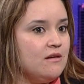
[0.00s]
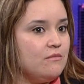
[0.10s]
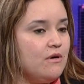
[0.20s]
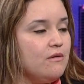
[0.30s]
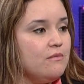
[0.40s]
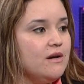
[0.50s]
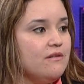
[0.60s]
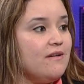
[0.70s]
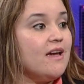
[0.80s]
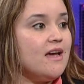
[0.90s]
Well, what
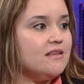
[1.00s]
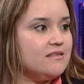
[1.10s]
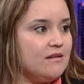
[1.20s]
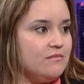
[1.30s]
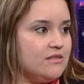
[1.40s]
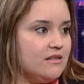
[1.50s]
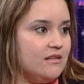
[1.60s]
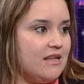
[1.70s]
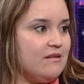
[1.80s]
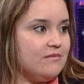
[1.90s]
if I asked them to
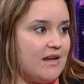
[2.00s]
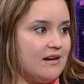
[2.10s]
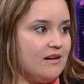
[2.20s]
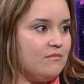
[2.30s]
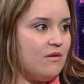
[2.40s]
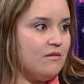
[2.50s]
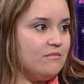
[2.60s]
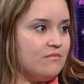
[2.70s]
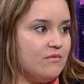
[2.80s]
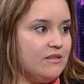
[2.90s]
let dad come
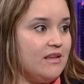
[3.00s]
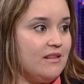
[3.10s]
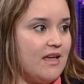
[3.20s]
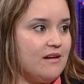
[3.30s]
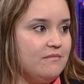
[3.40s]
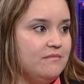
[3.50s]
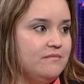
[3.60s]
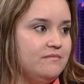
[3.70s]
home? Would they let him?